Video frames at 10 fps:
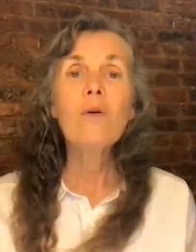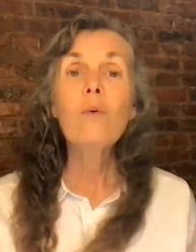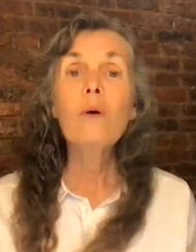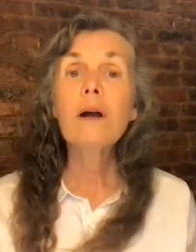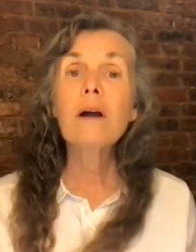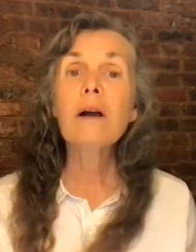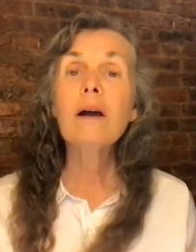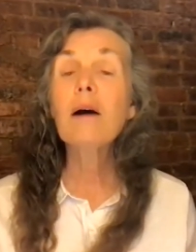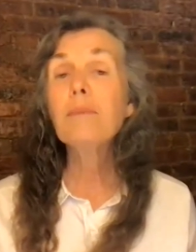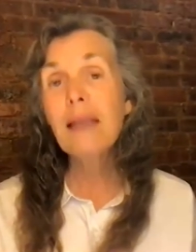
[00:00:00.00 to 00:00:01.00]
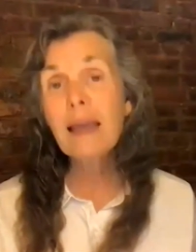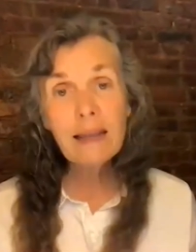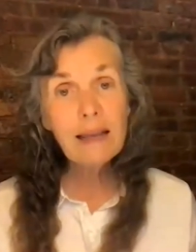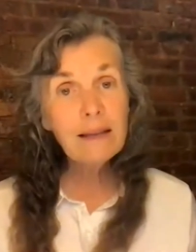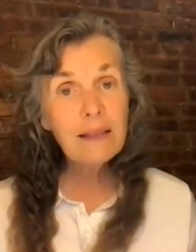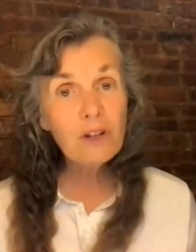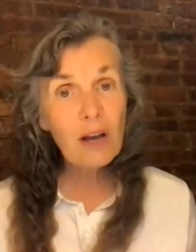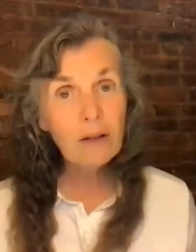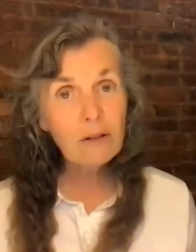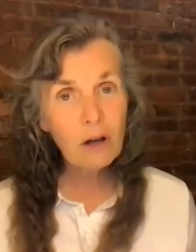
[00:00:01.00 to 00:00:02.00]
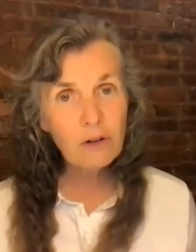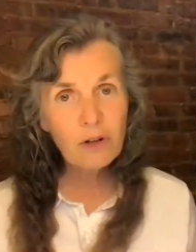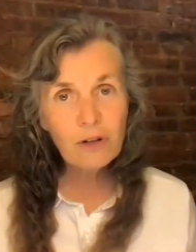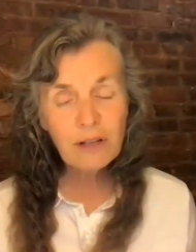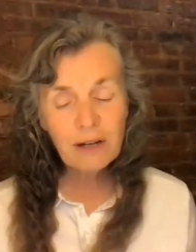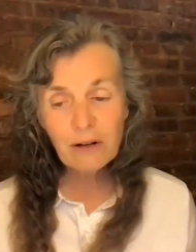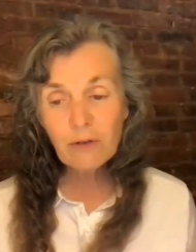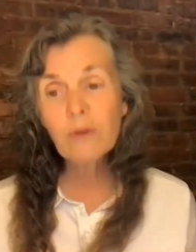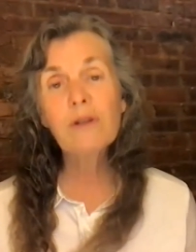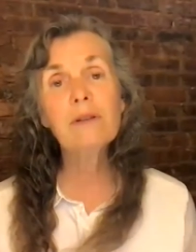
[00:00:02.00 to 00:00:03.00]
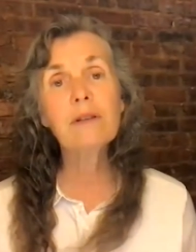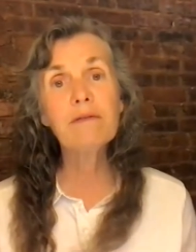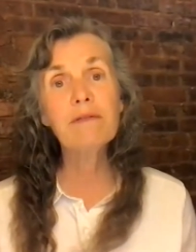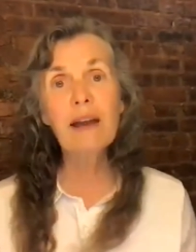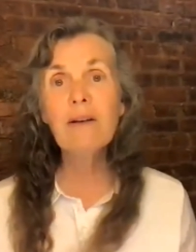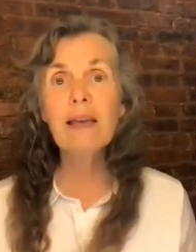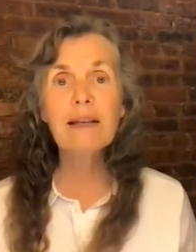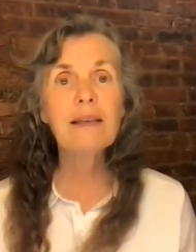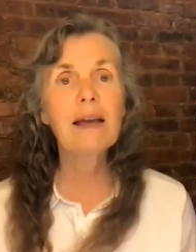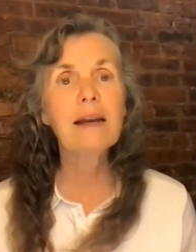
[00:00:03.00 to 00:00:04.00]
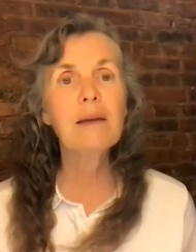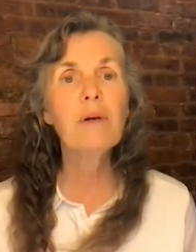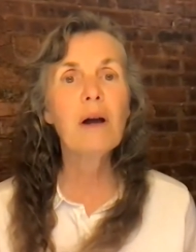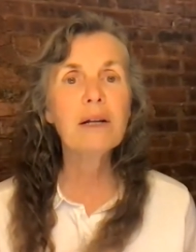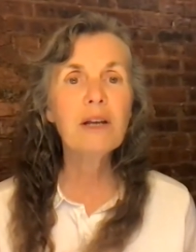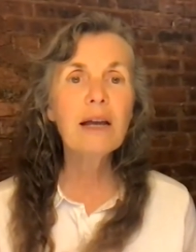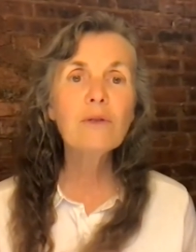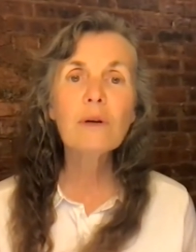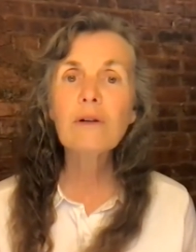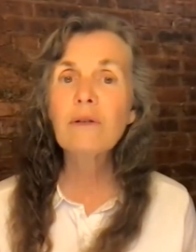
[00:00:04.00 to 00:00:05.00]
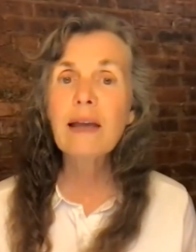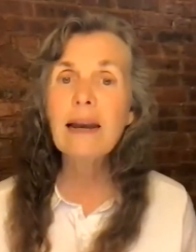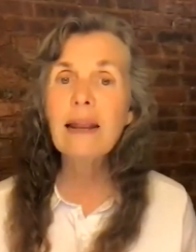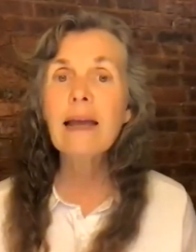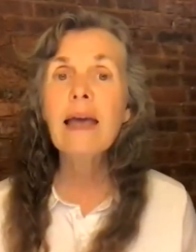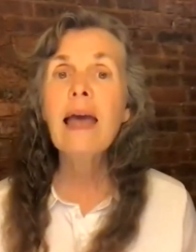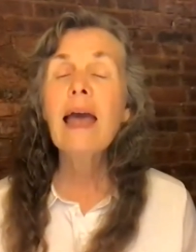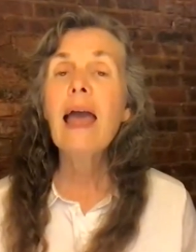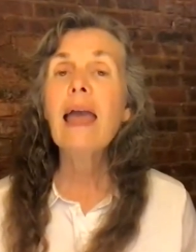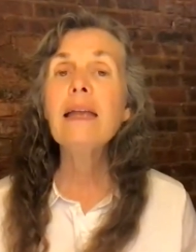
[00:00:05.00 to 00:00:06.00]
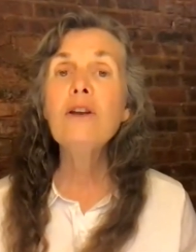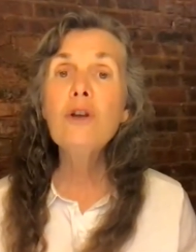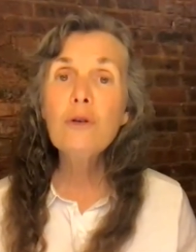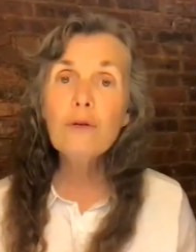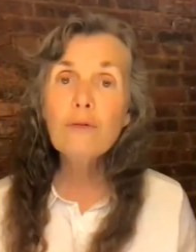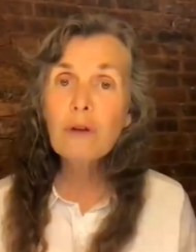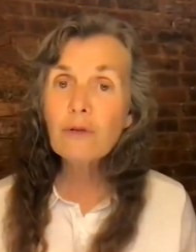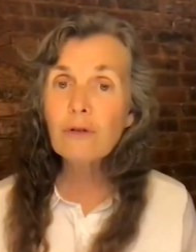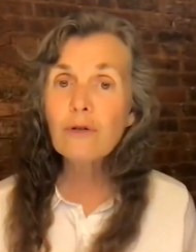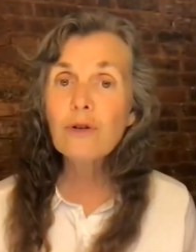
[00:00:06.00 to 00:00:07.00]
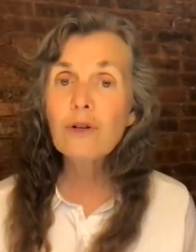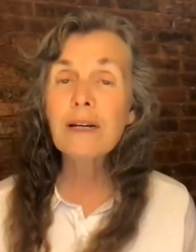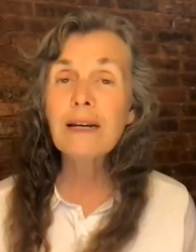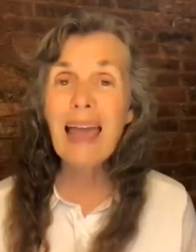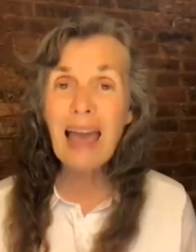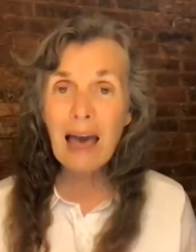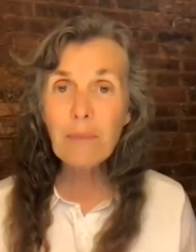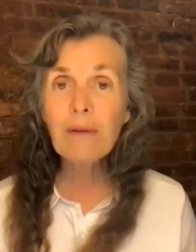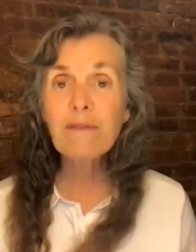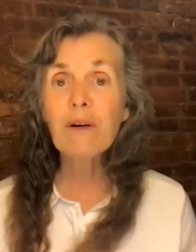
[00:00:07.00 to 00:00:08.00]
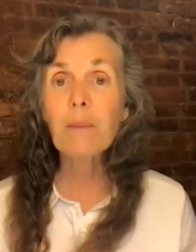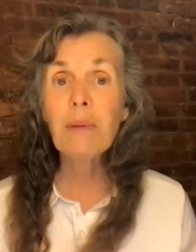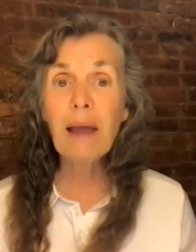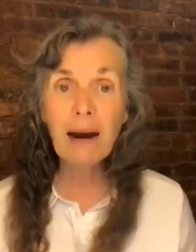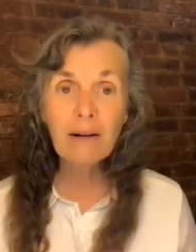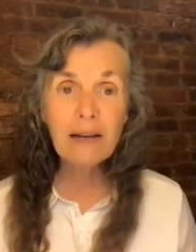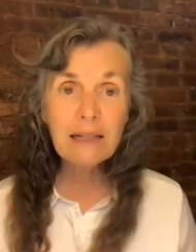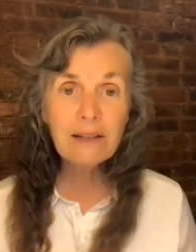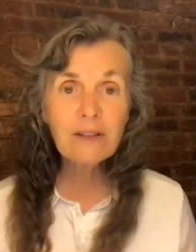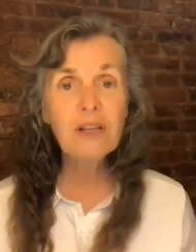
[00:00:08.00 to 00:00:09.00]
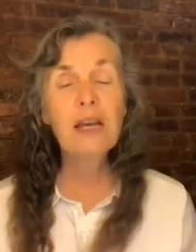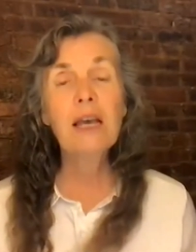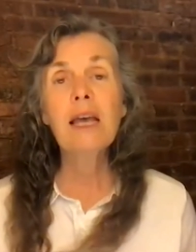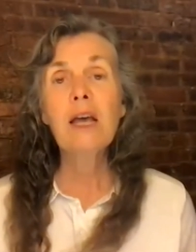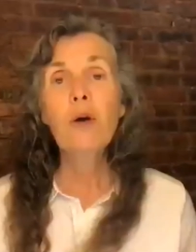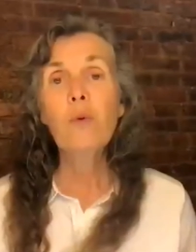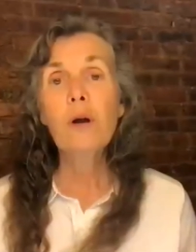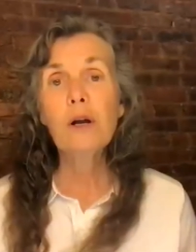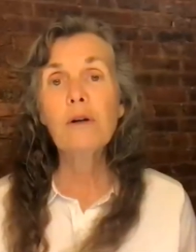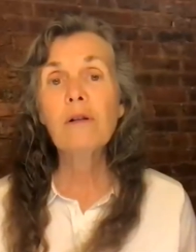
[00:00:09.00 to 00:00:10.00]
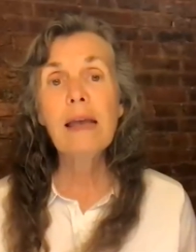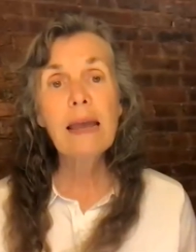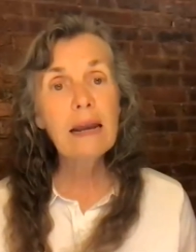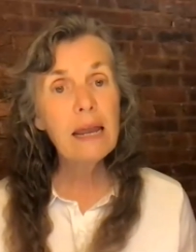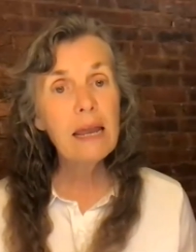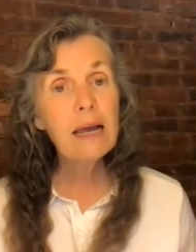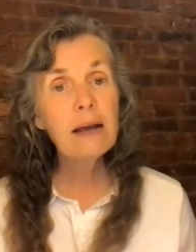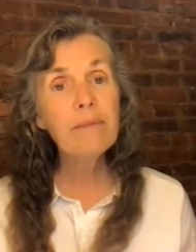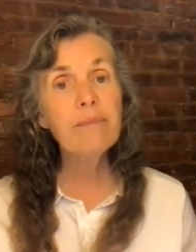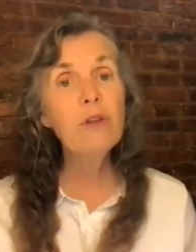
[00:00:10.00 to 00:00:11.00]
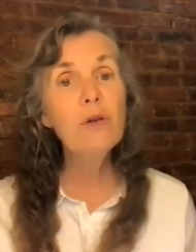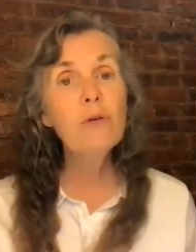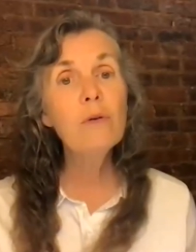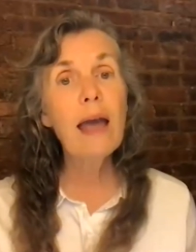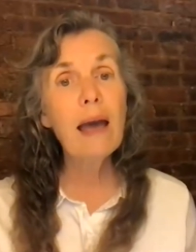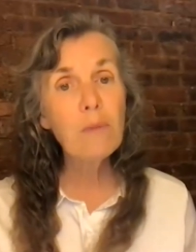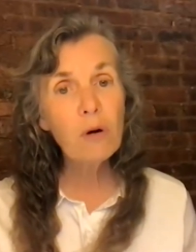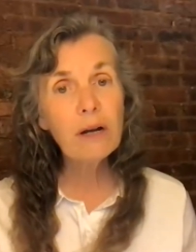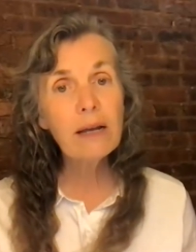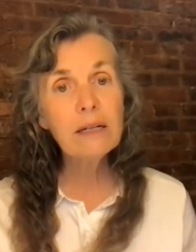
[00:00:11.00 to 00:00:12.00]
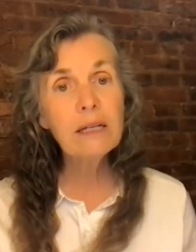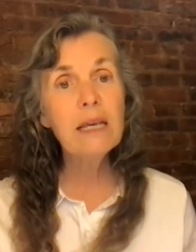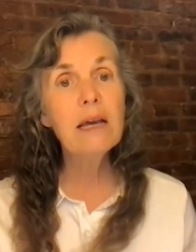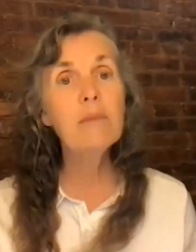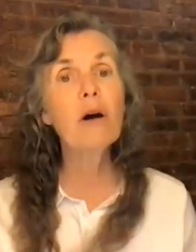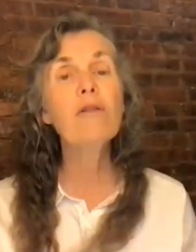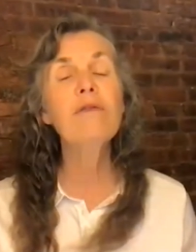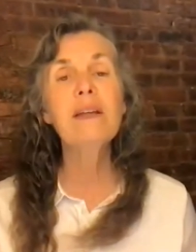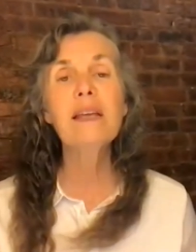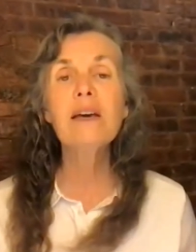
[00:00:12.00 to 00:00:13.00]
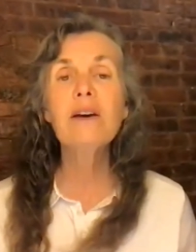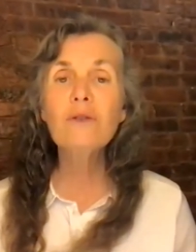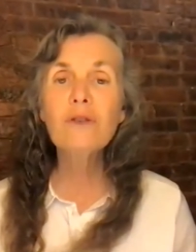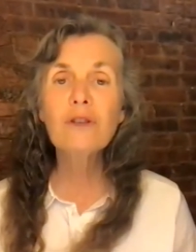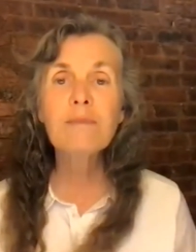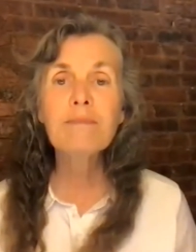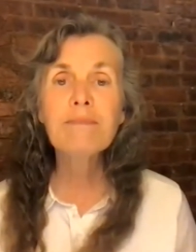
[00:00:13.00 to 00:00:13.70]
We're updating the Child Culture Series, which is a very exciting project. We're creating a new Rosicrucian app for parents. We're creating new AMORC and TMO videos.